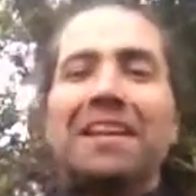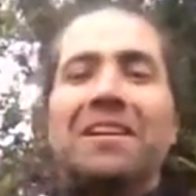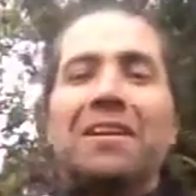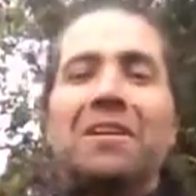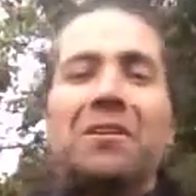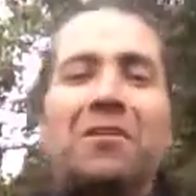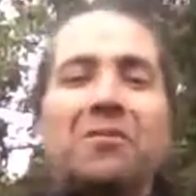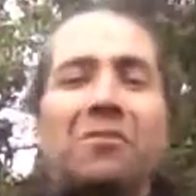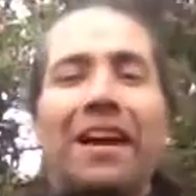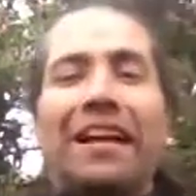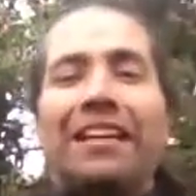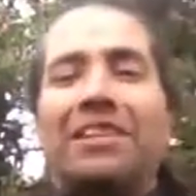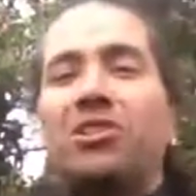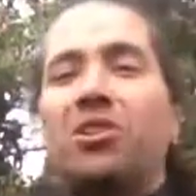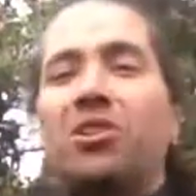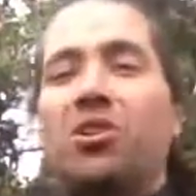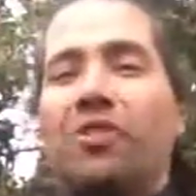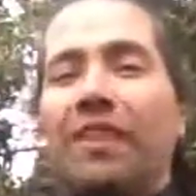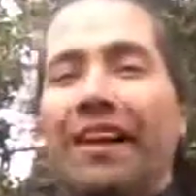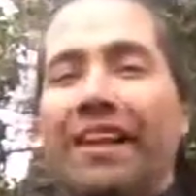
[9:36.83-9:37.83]
All right.
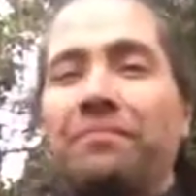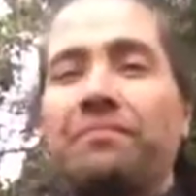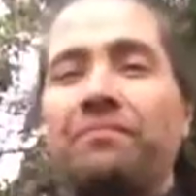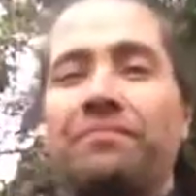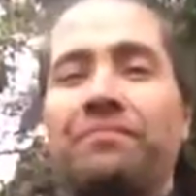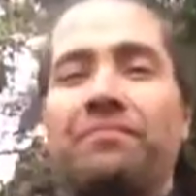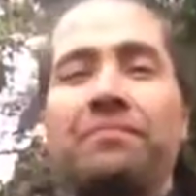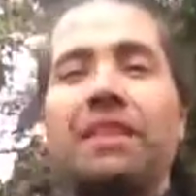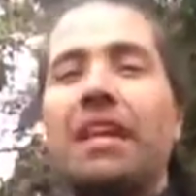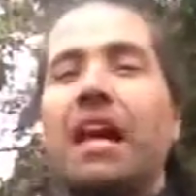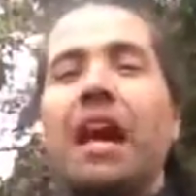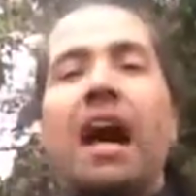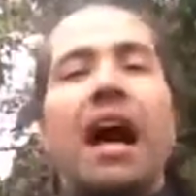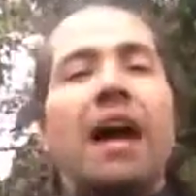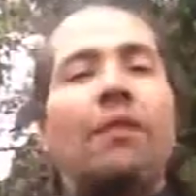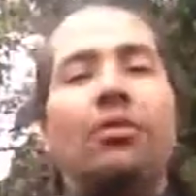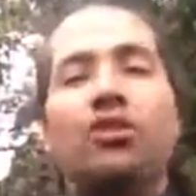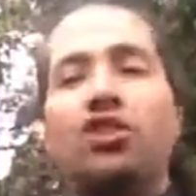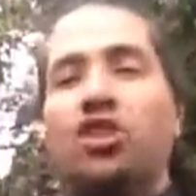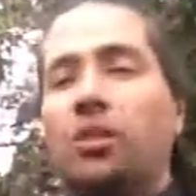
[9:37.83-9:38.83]
Until then, I
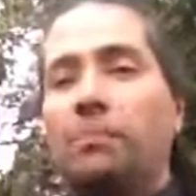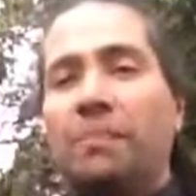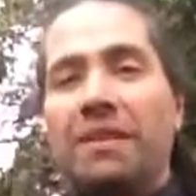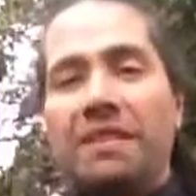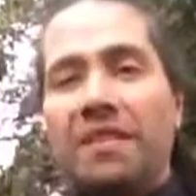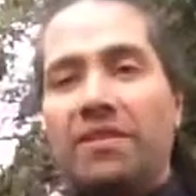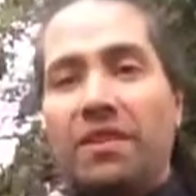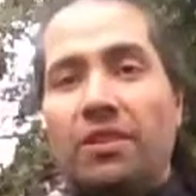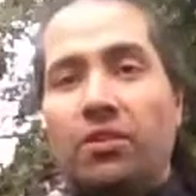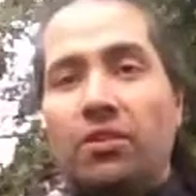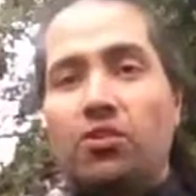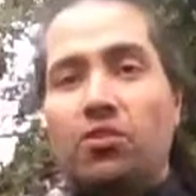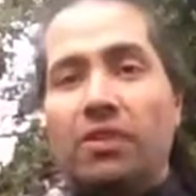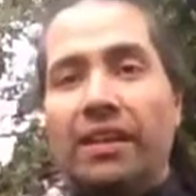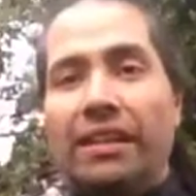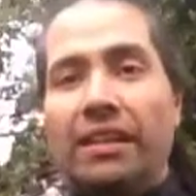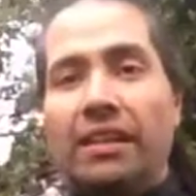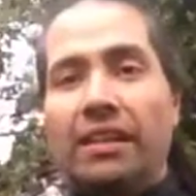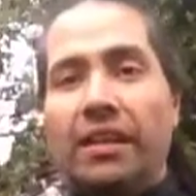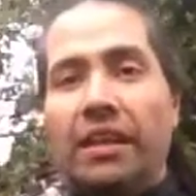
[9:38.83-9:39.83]
wish you the best of luck your
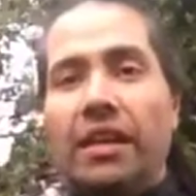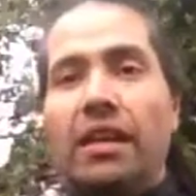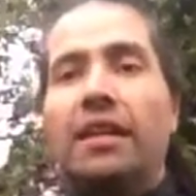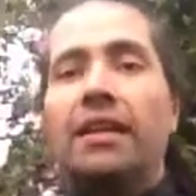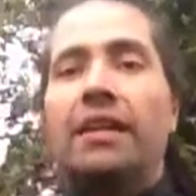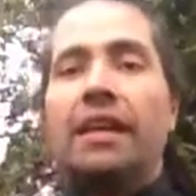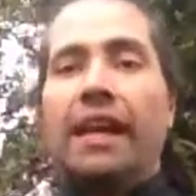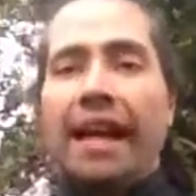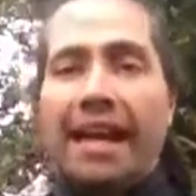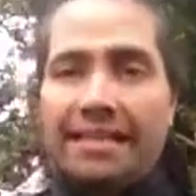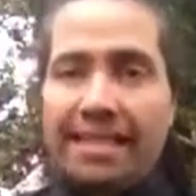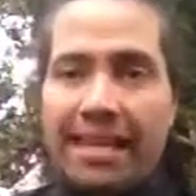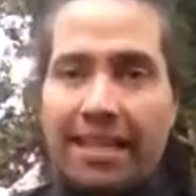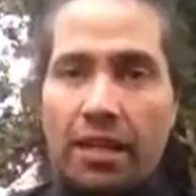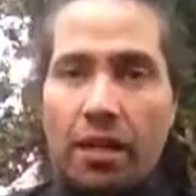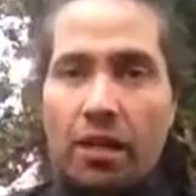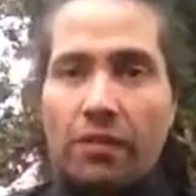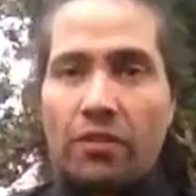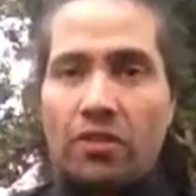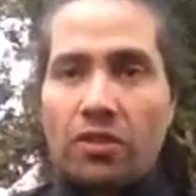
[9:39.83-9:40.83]
training, and take
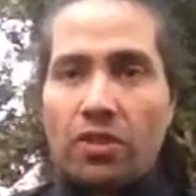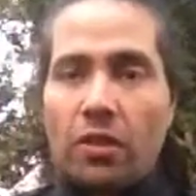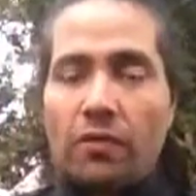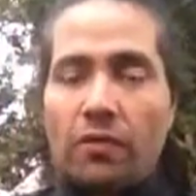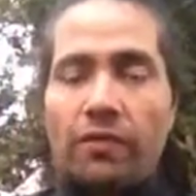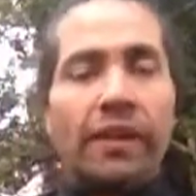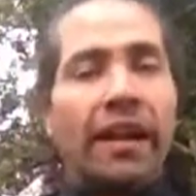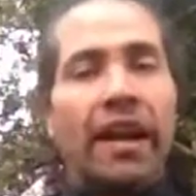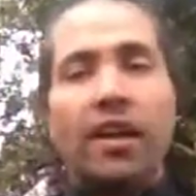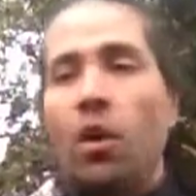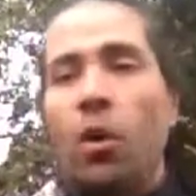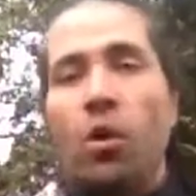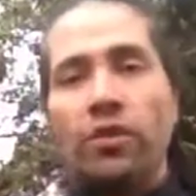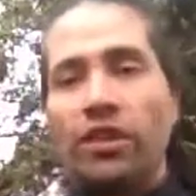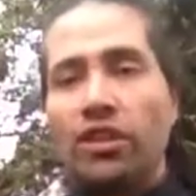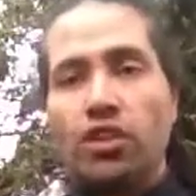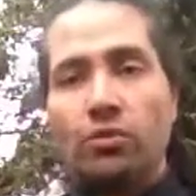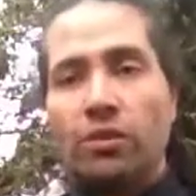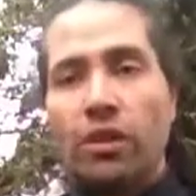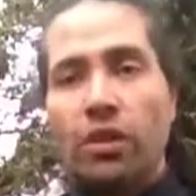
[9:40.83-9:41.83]
care of yourself and all
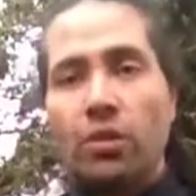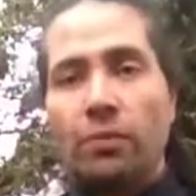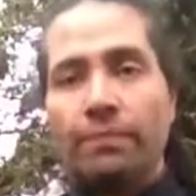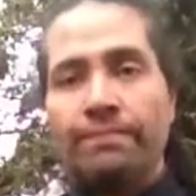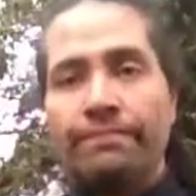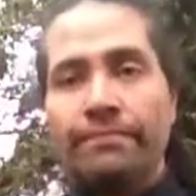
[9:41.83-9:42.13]
that you know.